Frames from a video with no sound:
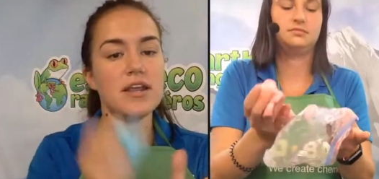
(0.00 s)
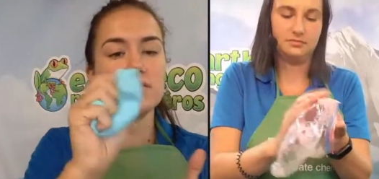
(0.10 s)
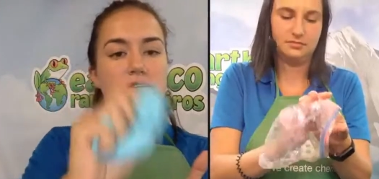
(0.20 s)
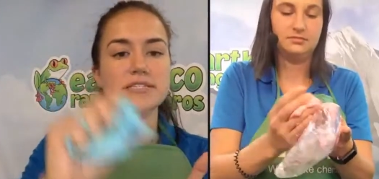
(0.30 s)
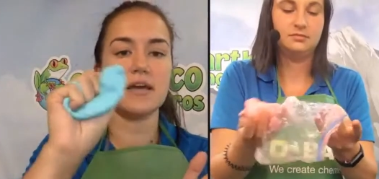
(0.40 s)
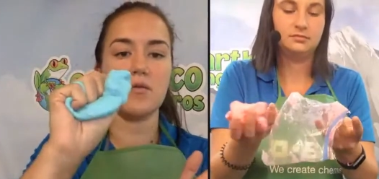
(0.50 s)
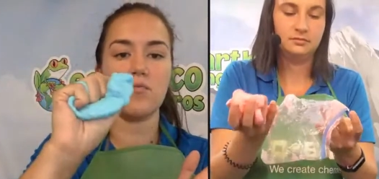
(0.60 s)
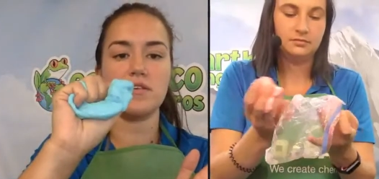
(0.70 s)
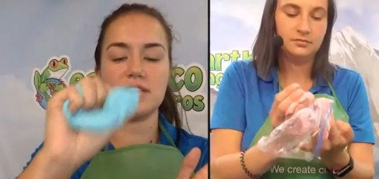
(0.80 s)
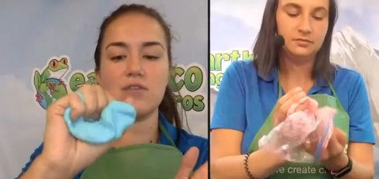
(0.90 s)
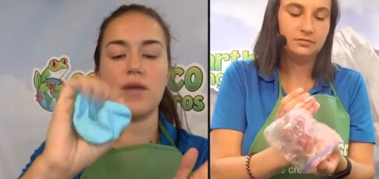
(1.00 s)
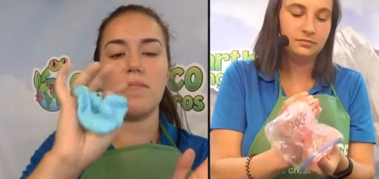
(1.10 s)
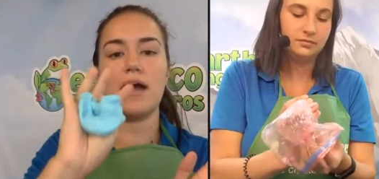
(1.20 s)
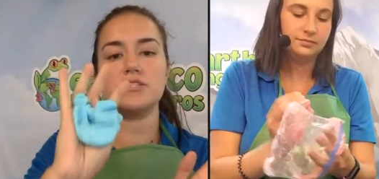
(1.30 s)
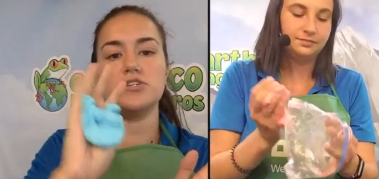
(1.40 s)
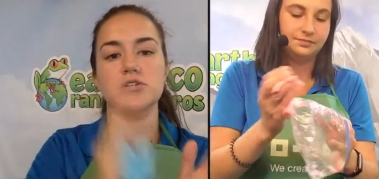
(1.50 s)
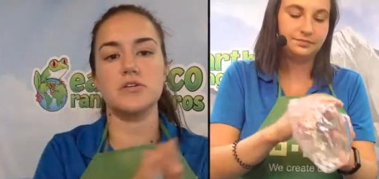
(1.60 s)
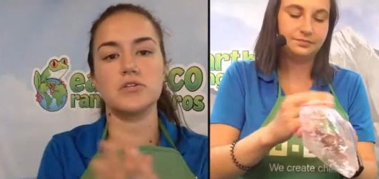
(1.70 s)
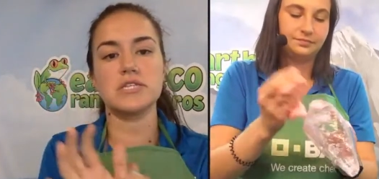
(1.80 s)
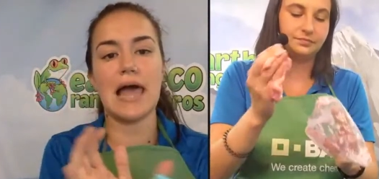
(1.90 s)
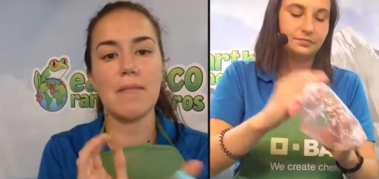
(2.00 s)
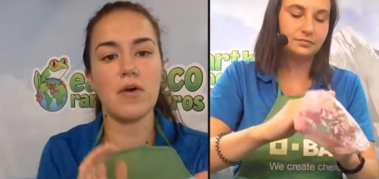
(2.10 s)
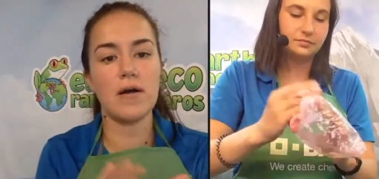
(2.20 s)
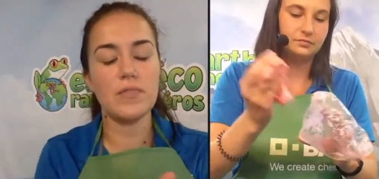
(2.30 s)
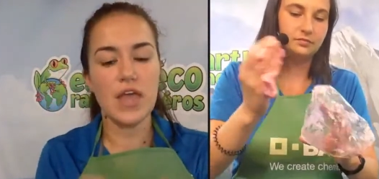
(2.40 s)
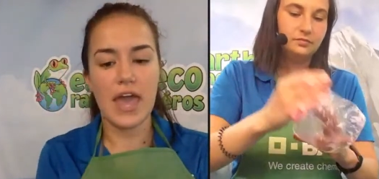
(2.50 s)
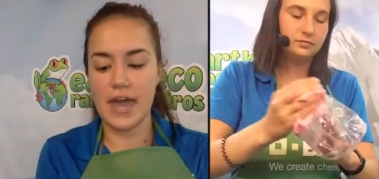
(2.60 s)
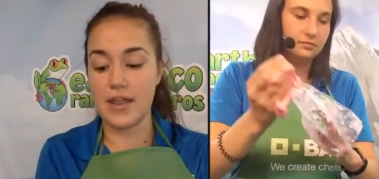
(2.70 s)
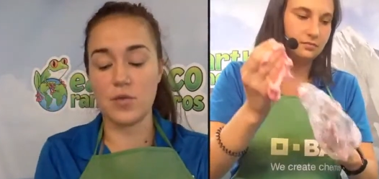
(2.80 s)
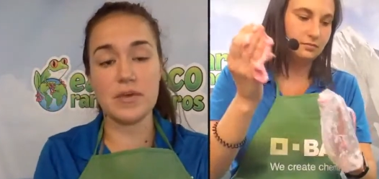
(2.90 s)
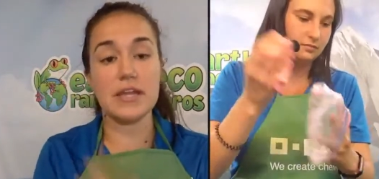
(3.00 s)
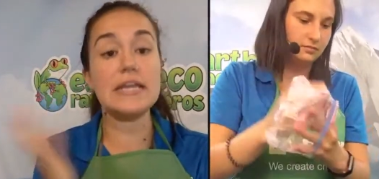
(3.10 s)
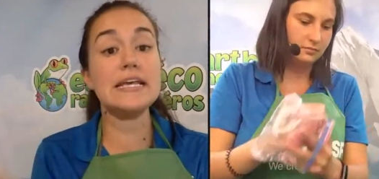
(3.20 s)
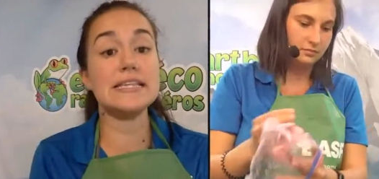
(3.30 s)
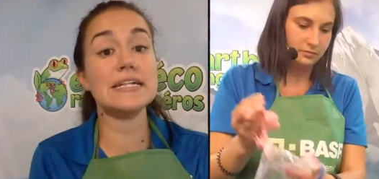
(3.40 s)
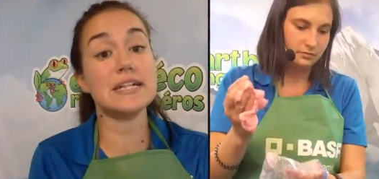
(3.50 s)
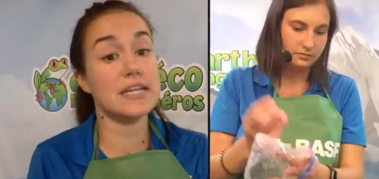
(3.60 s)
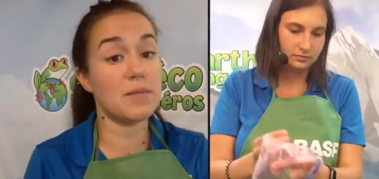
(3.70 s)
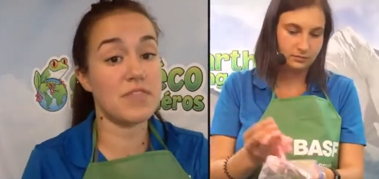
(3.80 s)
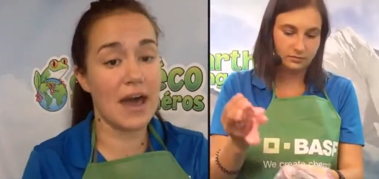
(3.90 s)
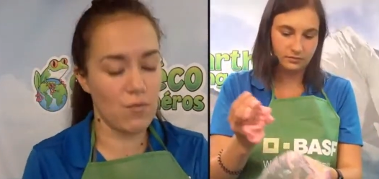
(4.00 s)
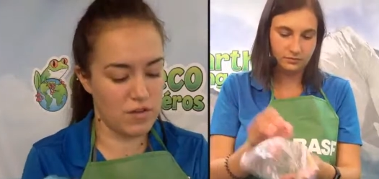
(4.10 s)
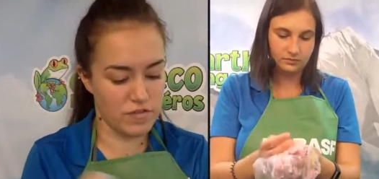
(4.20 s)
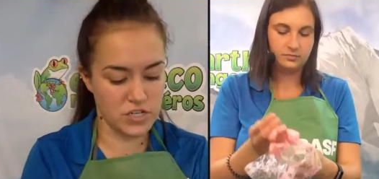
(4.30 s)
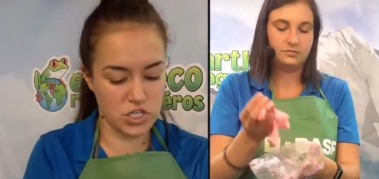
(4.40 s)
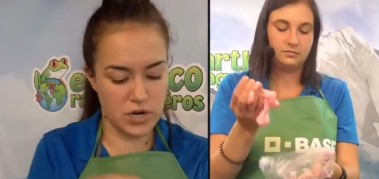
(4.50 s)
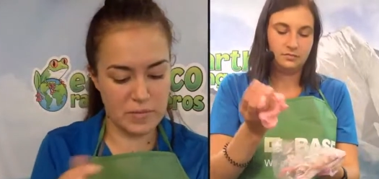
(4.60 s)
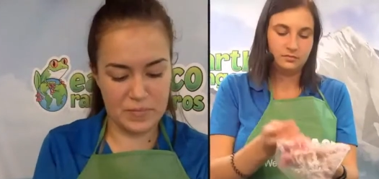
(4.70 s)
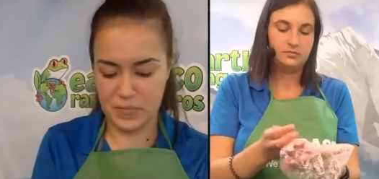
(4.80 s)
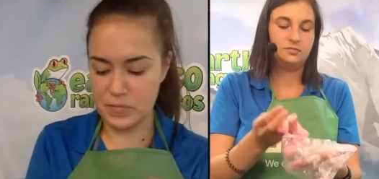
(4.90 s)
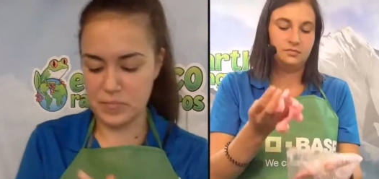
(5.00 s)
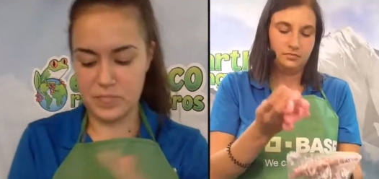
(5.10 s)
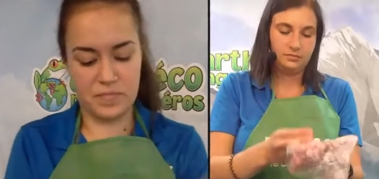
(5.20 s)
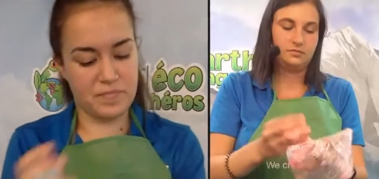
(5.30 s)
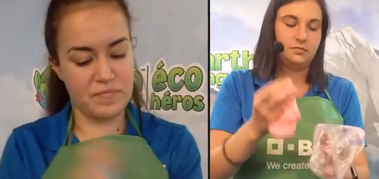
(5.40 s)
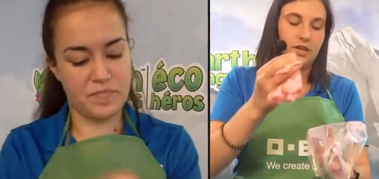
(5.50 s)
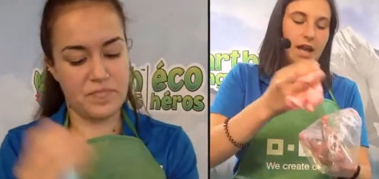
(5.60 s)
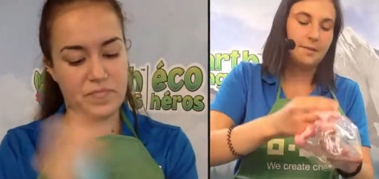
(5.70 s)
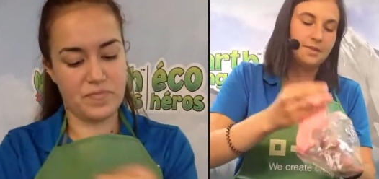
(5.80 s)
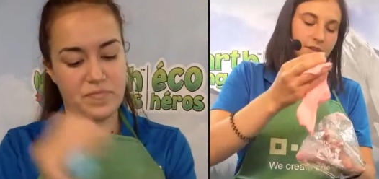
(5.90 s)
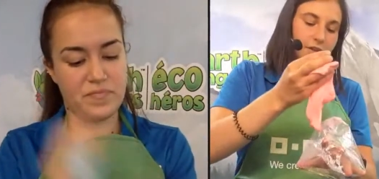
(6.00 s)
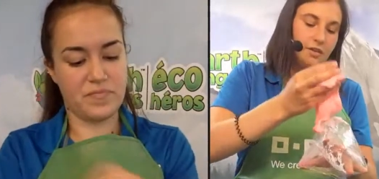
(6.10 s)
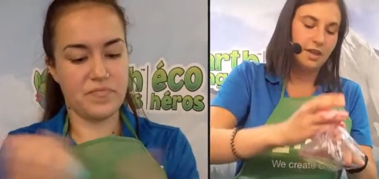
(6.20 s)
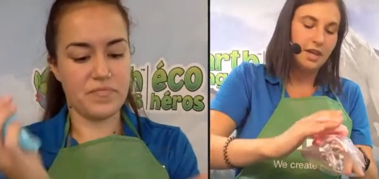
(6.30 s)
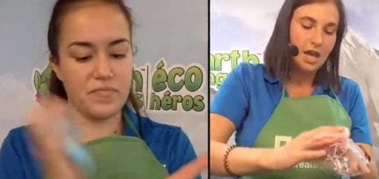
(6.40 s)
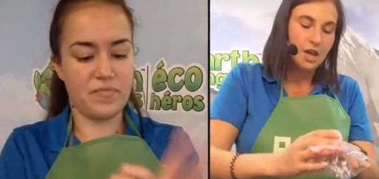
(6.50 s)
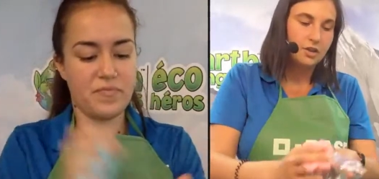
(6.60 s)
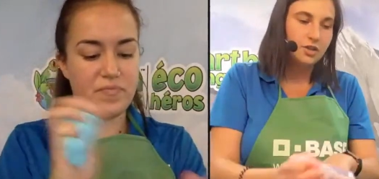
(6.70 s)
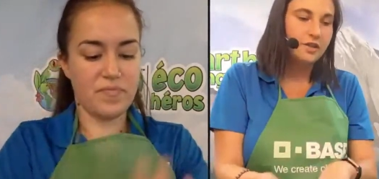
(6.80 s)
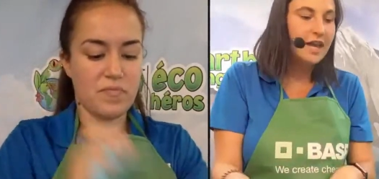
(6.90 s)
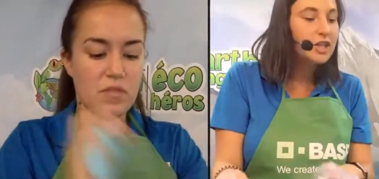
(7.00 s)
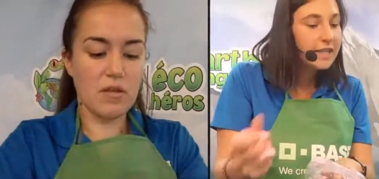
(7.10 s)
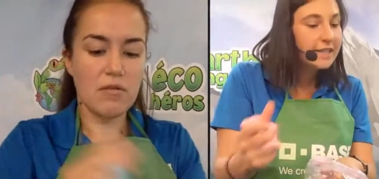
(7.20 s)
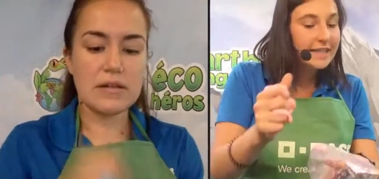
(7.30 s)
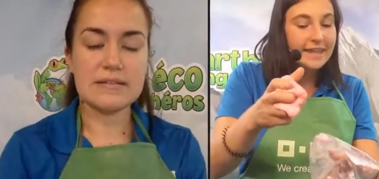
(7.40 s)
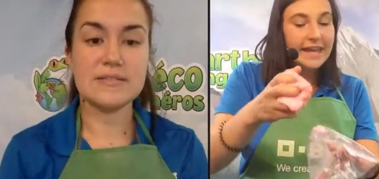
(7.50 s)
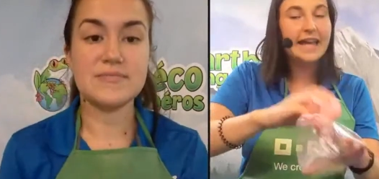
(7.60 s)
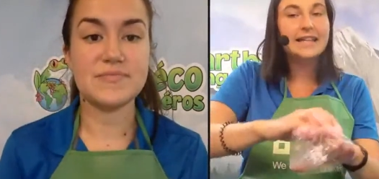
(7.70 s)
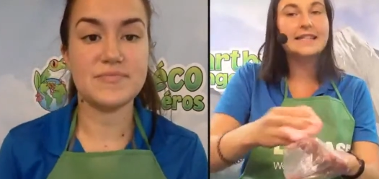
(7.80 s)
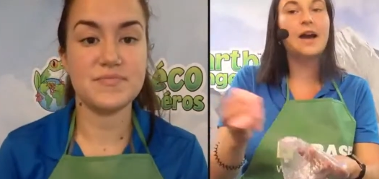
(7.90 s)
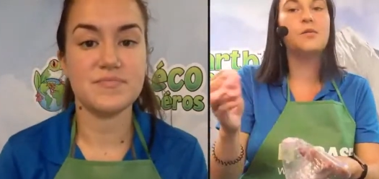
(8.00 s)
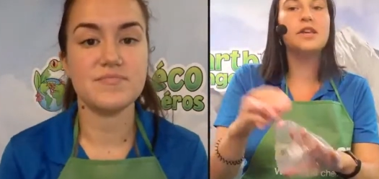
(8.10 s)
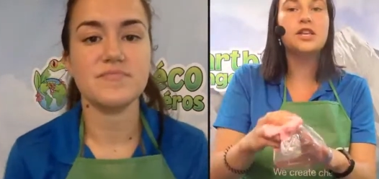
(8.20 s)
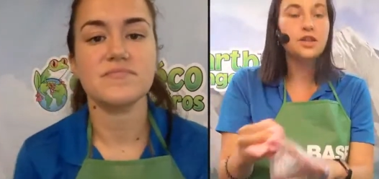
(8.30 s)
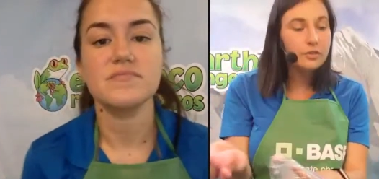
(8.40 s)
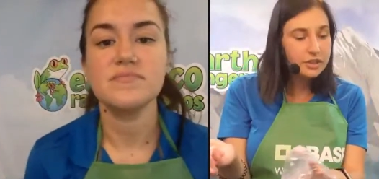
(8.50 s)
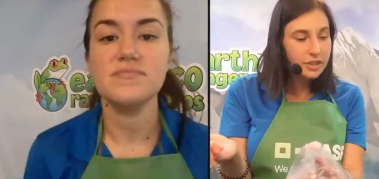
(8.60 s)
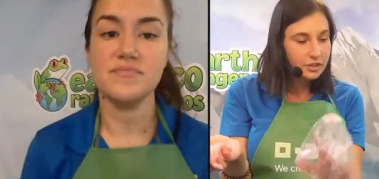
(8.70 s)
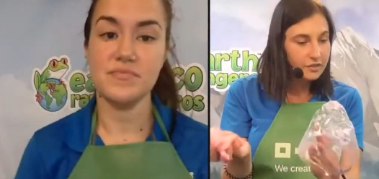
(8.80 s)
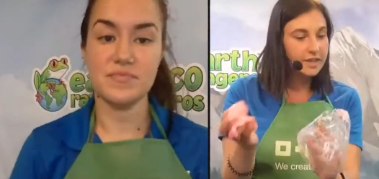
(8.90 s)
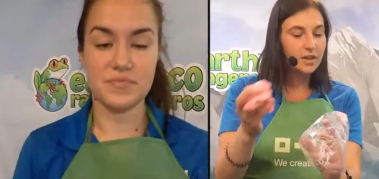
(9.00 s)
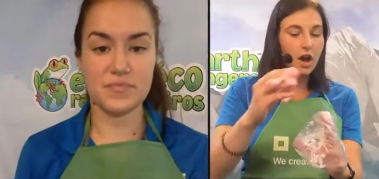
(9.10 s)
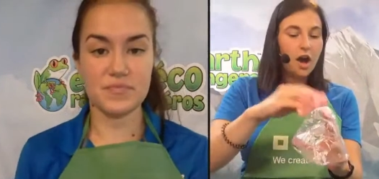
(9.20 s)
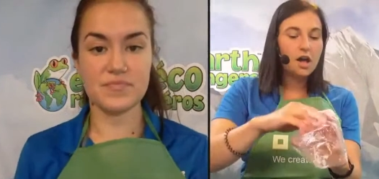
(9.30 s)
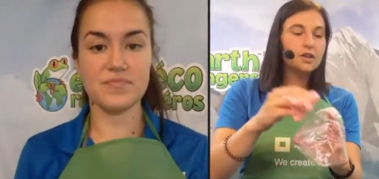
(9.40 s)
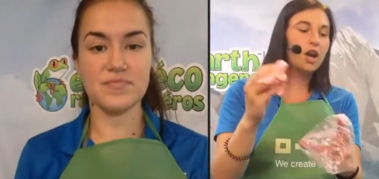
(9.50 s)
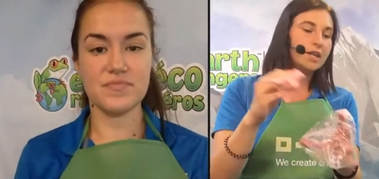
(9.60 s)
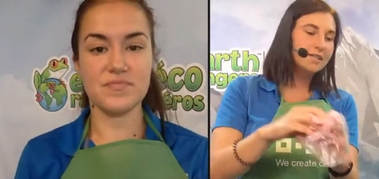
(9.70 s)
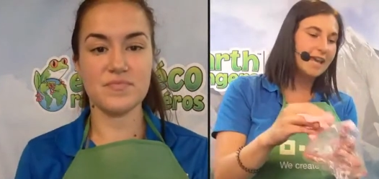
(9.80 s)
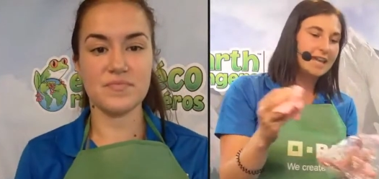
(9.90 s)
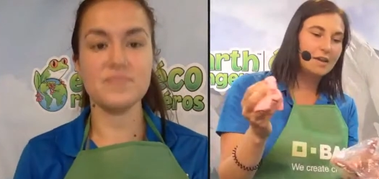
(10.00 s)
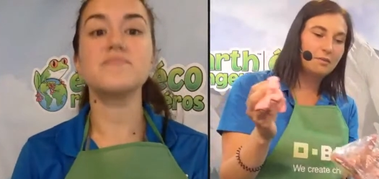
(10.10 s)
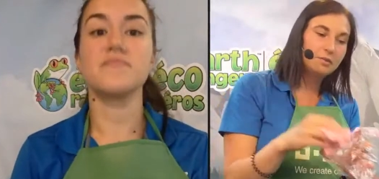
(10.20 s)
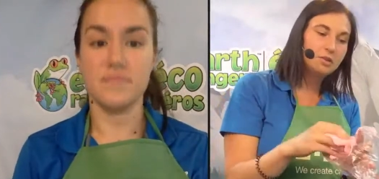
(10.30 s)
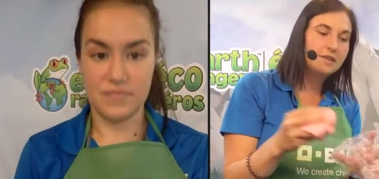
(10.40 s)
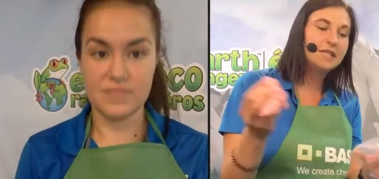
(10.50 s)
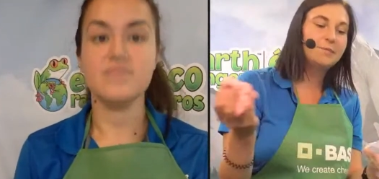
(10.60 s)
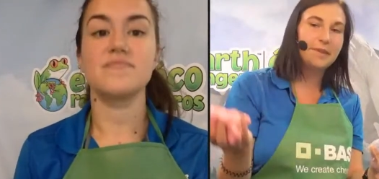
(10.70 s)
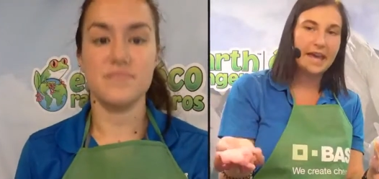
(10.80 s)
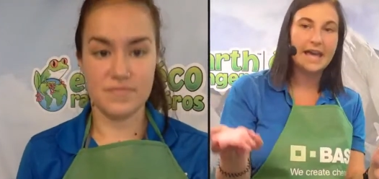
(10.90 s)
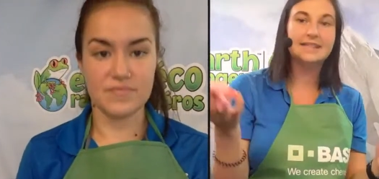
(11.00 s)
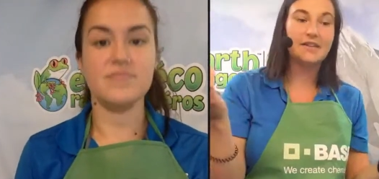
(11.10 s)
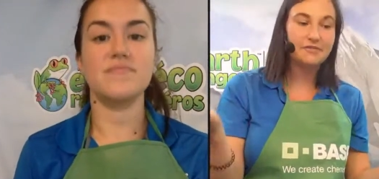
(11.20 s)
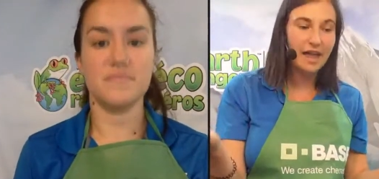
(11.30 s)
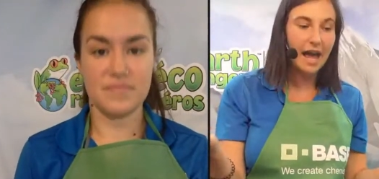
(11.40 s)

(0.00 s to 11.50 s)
Speaker 1: on and it'll stick, stick right back to your little slime ball and it'll be an easy cleanup that way for sure.
Speaker 2: Absolutely. So the interesting thing is that we used to do this all across Canada. We would do these BASF